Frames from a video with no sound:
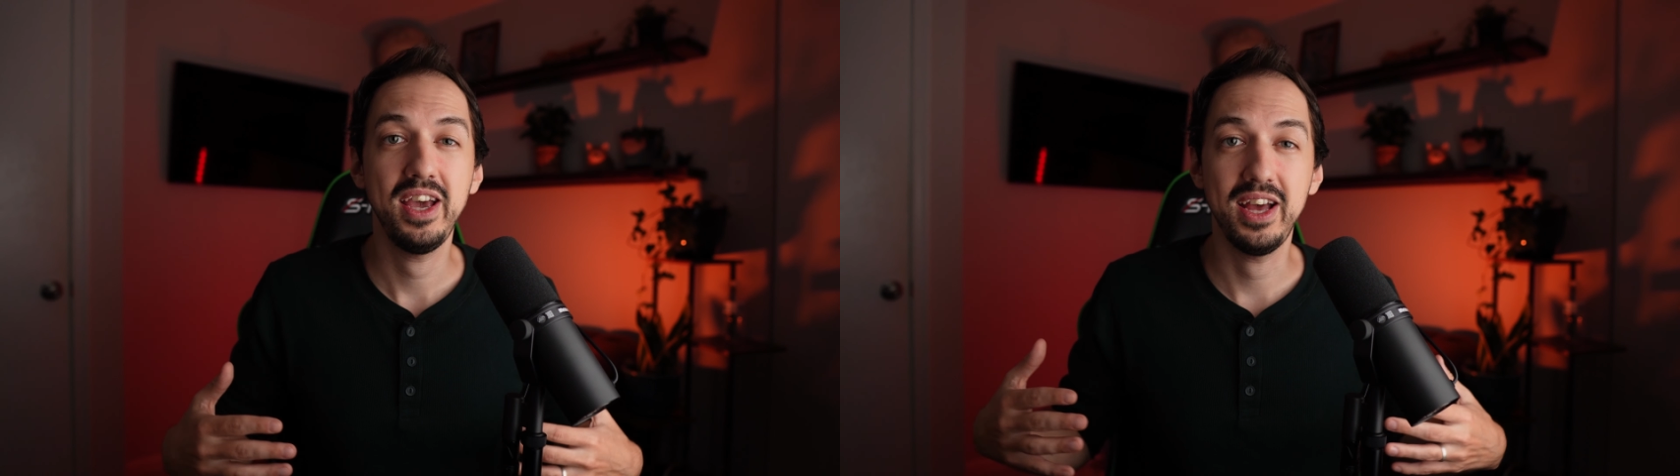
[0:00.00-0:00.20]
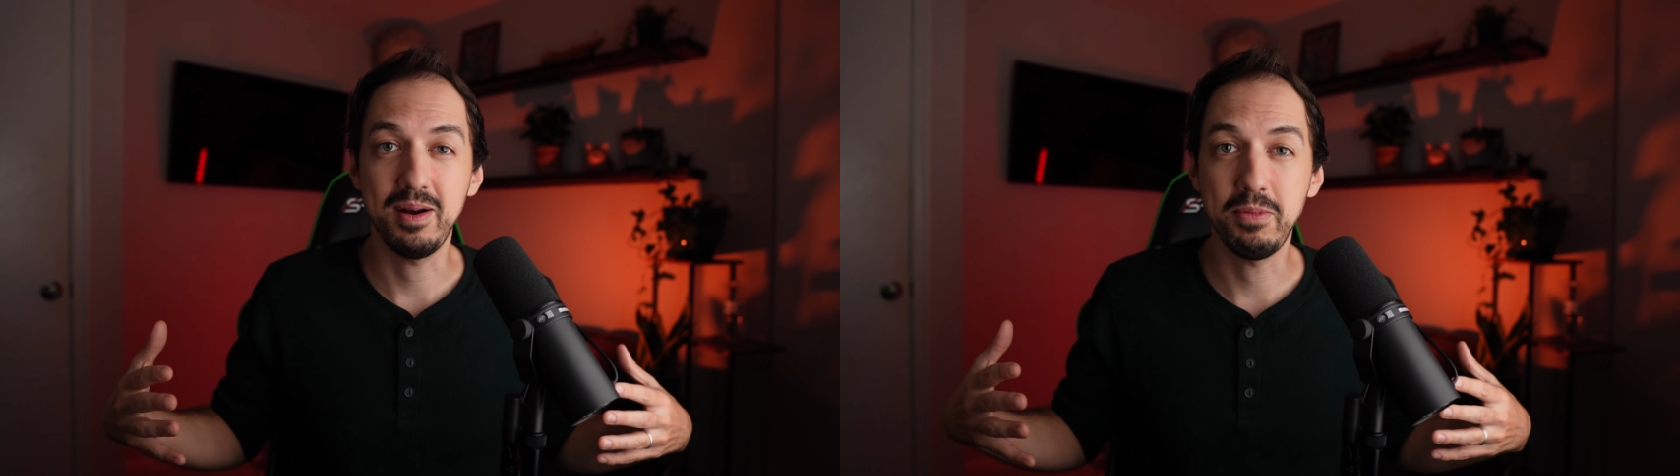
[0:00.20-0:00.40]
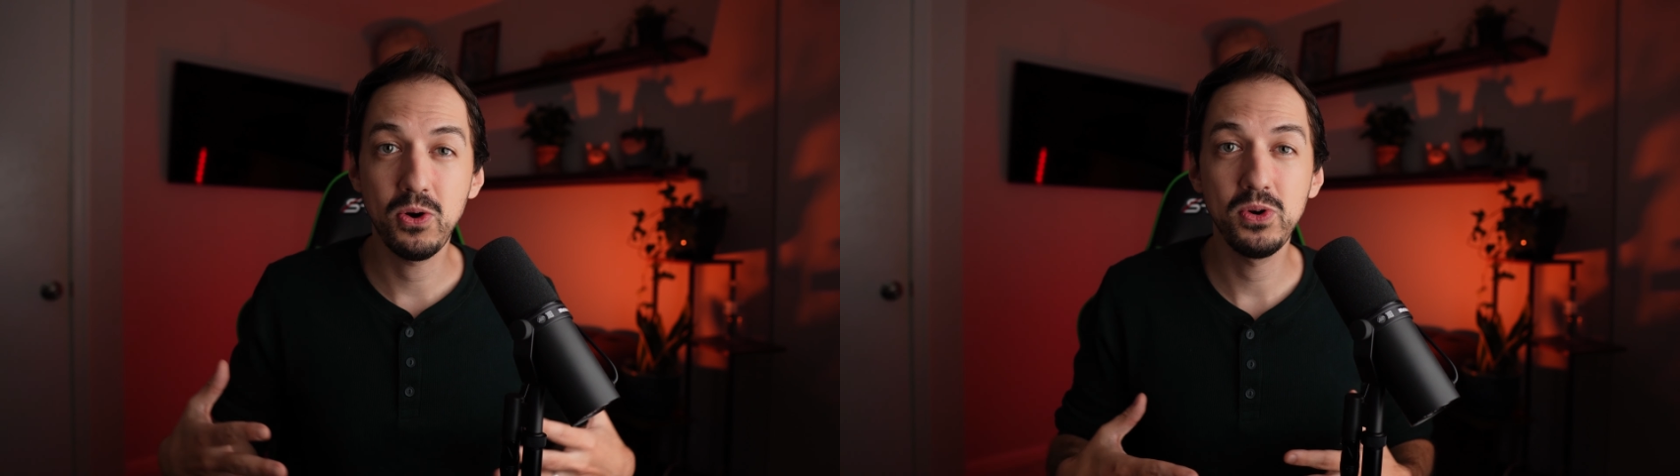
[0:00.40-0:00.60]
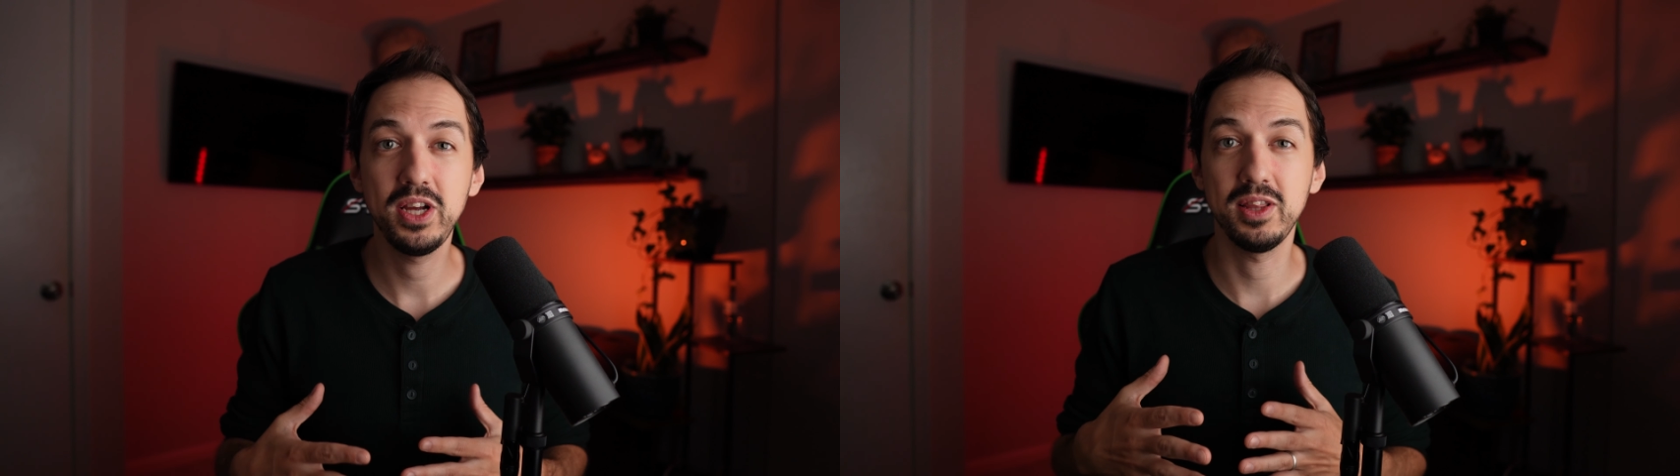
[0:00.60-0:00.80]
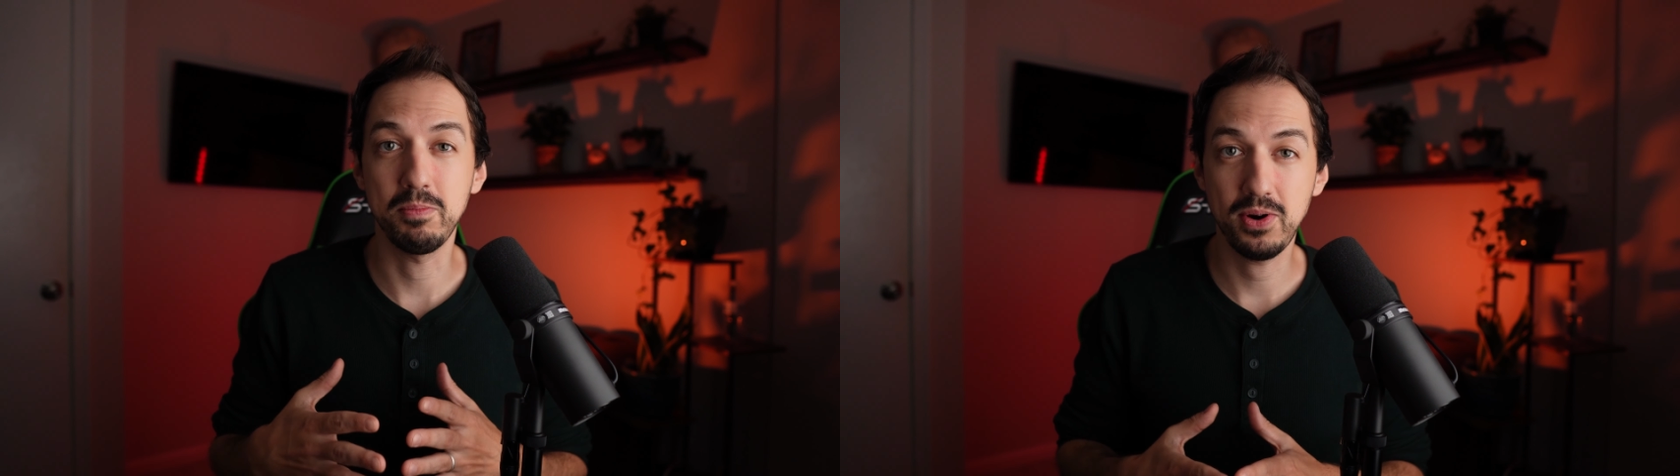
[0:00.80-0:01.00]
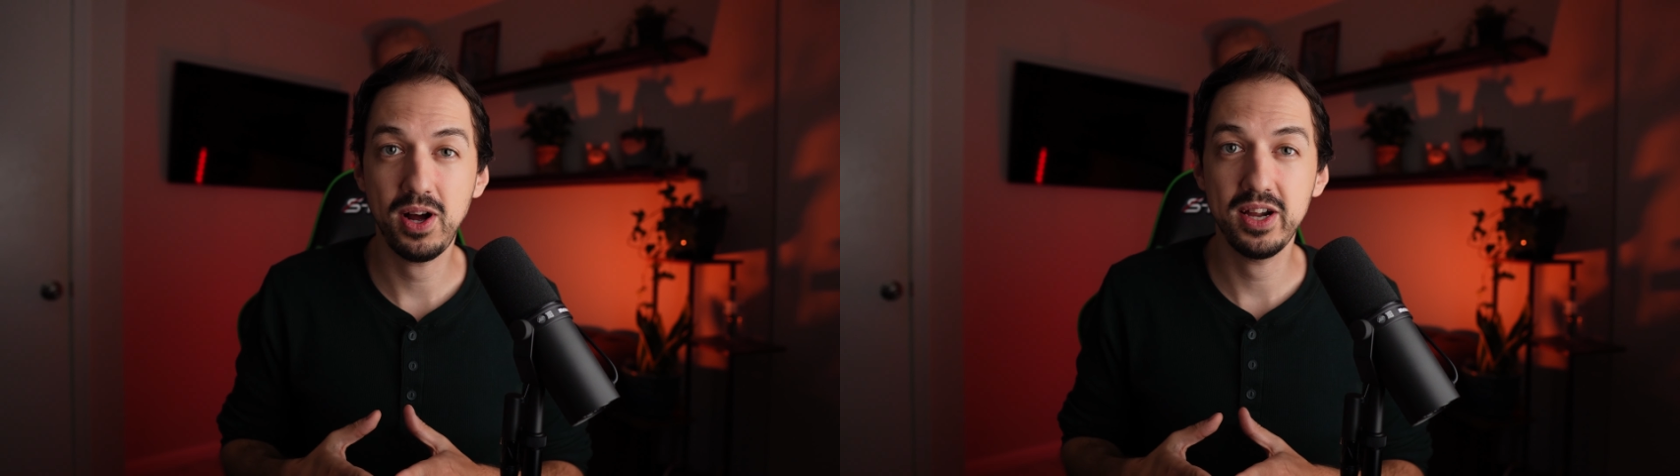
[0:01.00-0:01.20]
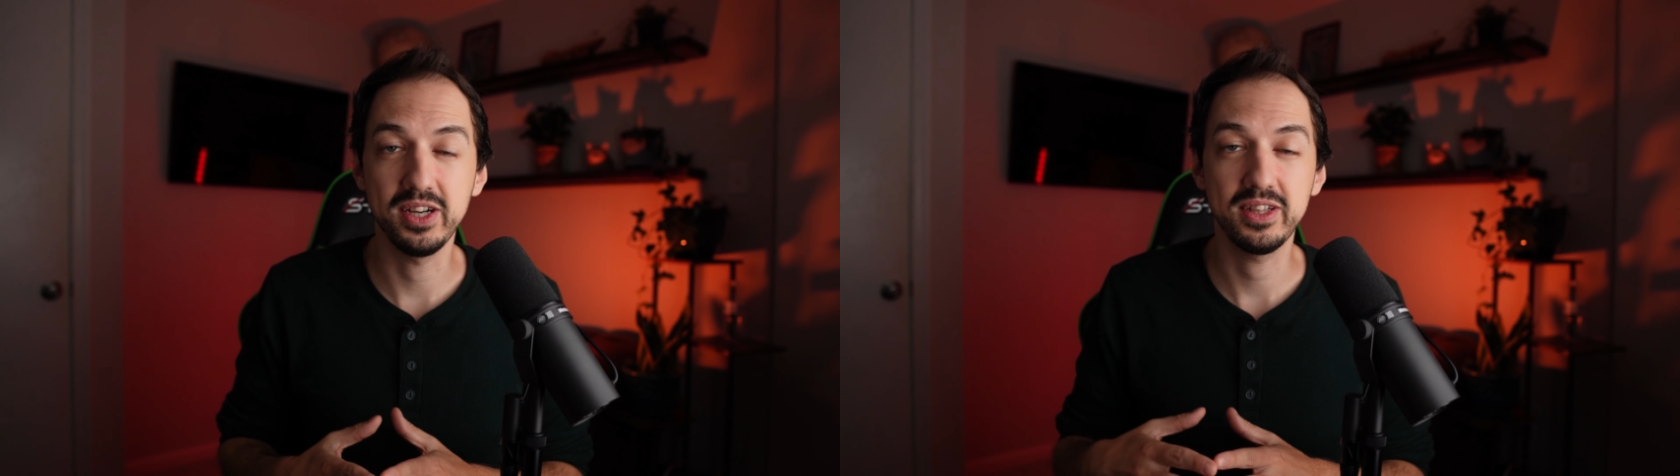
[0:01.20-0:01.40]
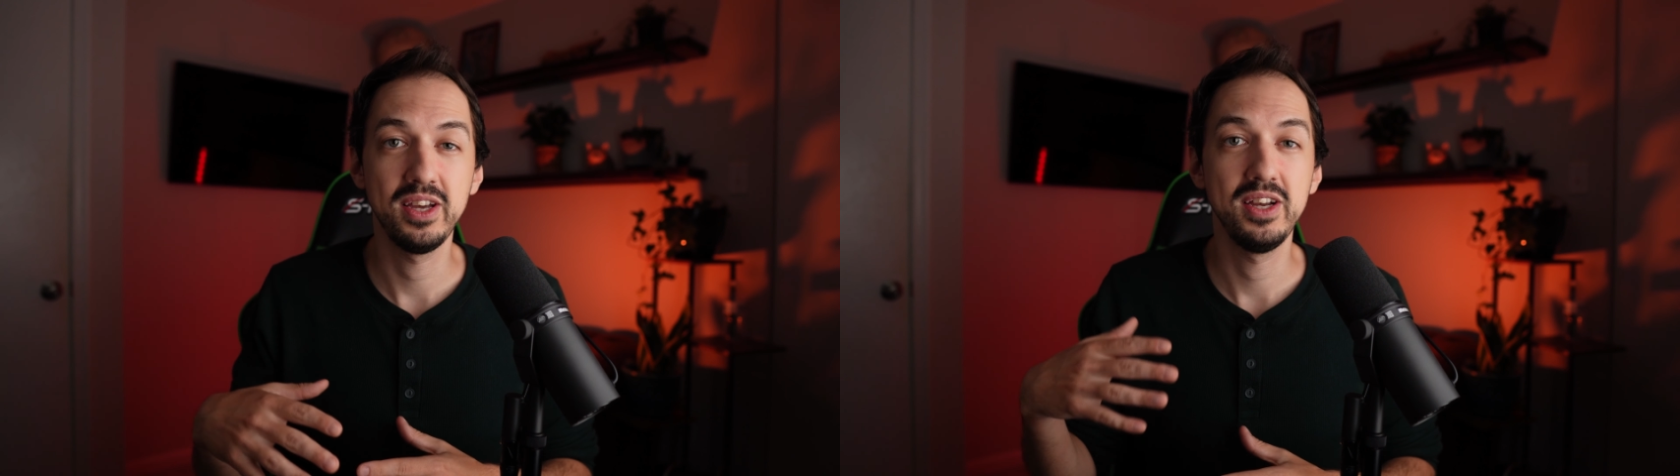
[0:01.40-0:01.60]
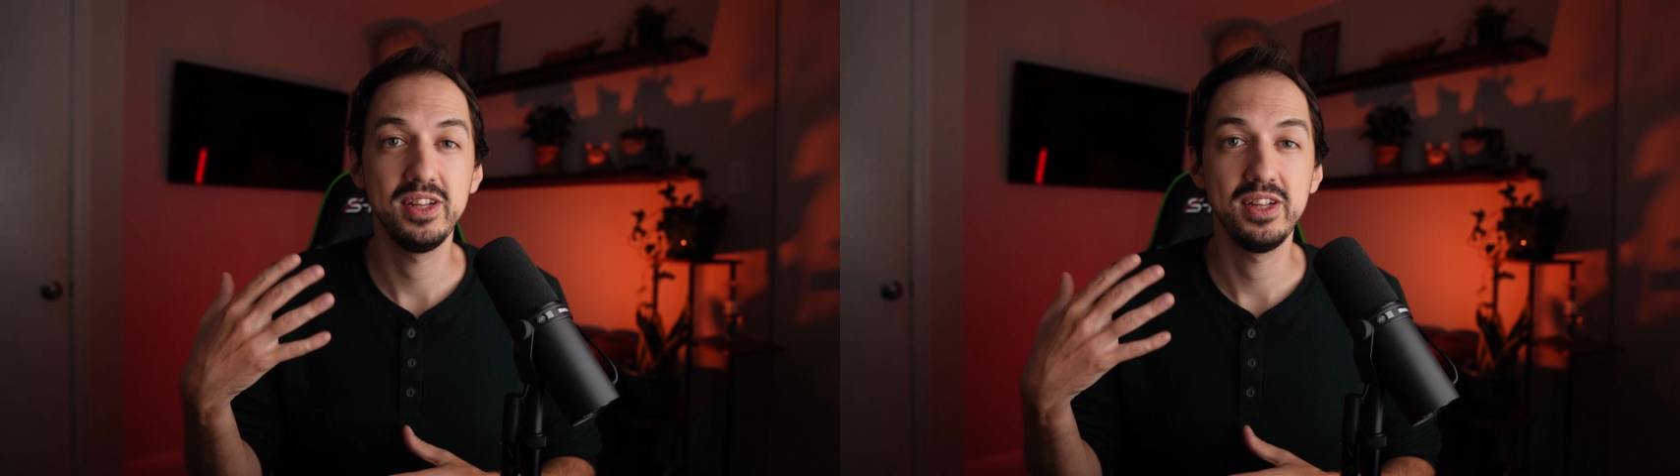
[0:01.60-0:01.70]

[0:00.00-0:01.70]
and I'm honing the product